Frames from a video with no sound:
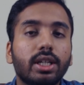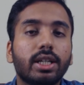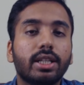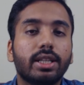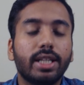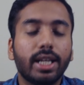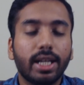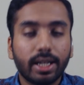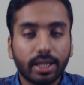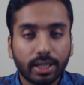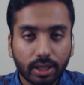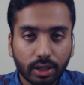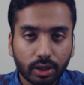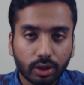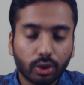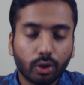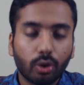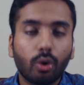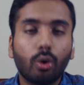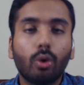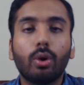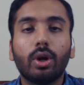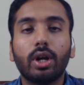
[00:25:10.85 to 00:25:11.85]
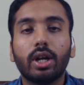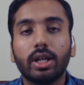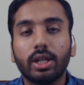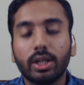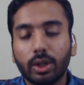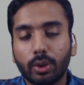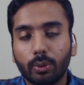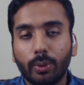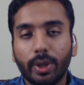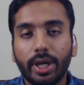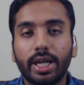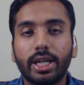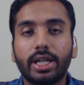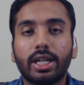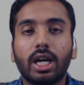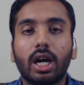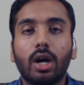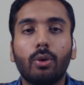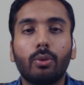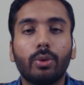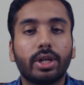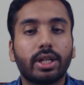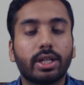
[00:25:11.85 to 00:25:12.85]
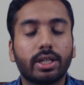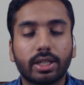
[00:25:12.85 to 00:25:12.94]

then the whole weight, how it